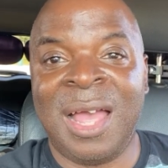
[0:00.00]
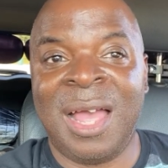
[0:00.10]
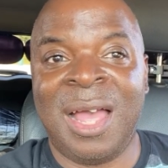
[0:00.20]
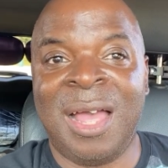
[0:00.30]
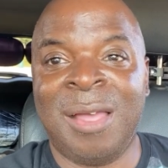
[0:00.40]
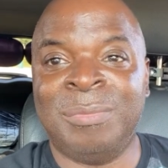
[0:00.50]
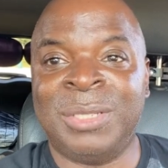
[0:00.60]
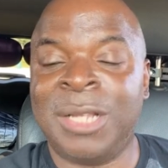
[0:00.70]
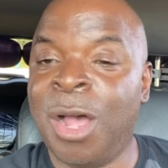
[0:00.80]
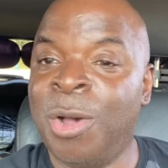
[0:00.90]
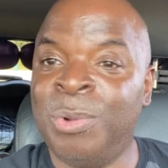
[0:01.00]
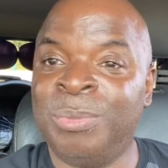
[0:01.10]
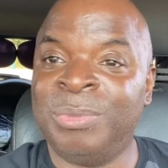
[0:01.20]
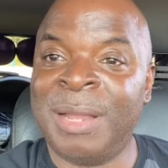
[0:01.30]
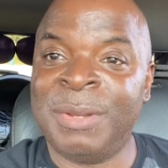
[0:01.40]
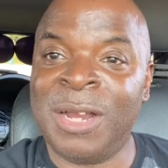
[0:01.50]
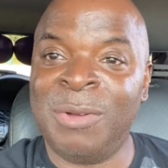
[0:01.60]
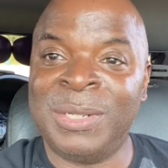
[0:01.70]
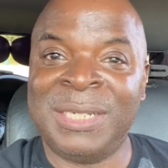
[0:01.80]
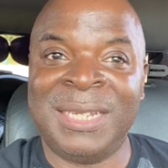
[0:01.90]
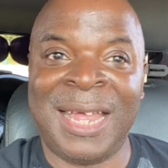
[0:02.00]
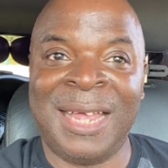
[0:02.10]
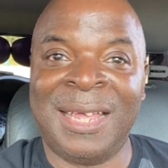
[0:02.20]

Um, so let me know what you thought.